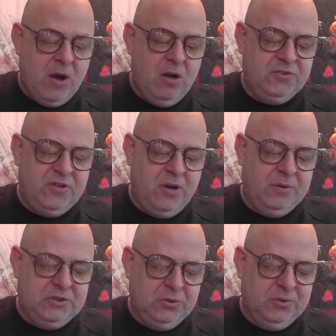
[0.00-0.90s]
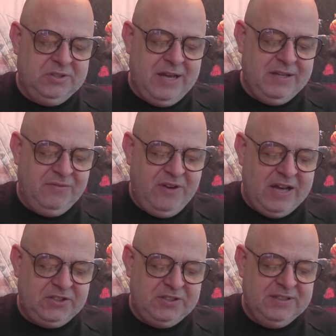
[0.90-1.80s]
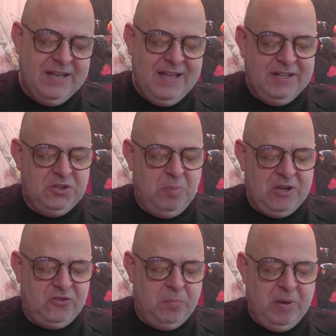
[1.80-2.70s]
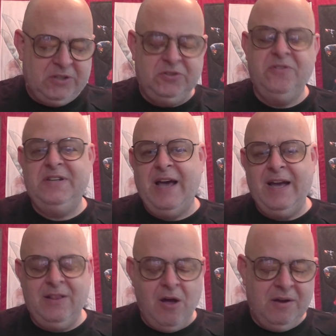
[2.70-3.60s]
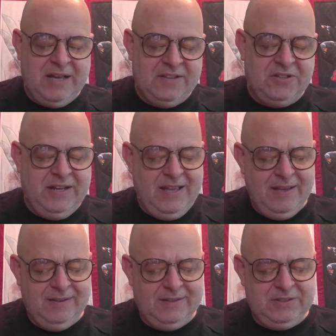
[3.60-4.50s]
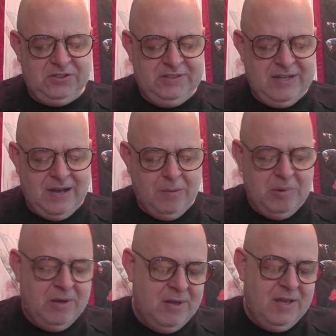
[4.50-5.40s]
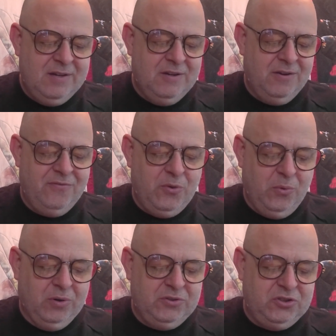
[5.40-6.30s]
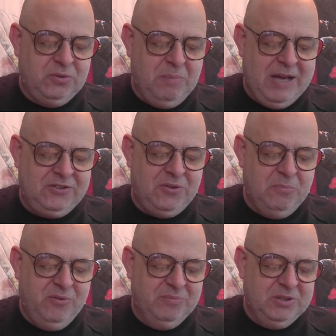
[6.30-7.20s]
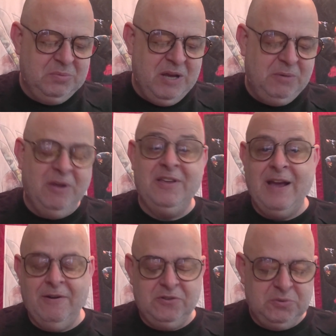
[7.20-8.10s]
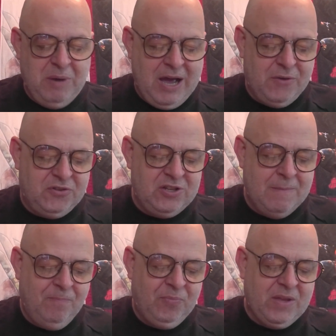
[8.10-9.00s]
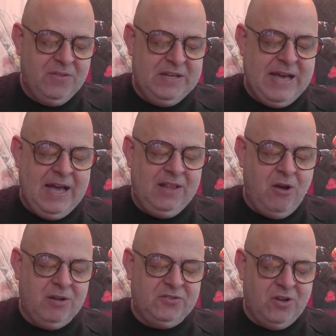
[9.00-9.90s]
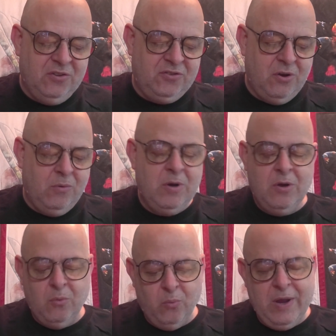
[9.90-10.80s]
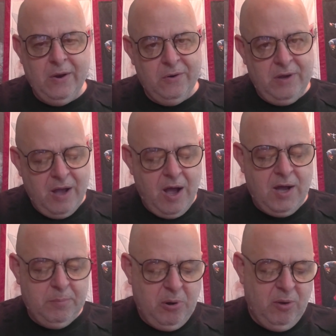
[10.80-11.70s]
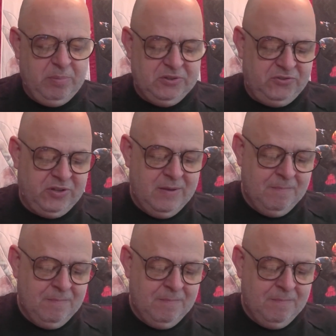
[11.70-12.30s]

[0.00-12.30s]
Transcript: Also, in true Italian fashion, it is best to picture the dialogue as an English dub. None of the words should match the movements made by the characters' mouths. The dialogue is also weird on purpose.